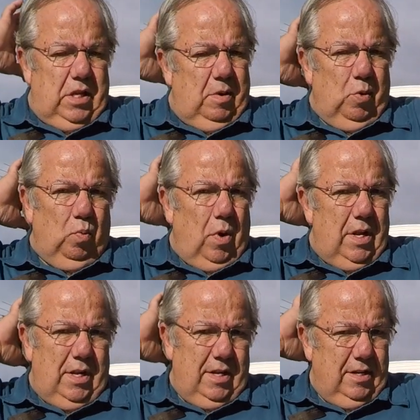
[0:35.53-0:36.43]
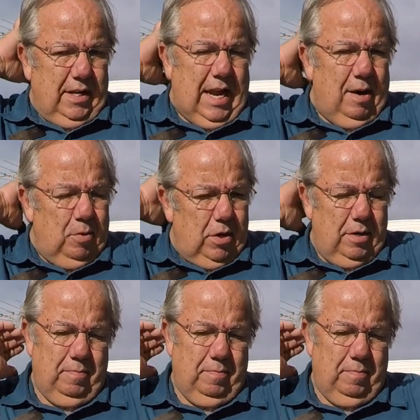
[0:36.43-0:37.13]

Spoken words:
number one camera,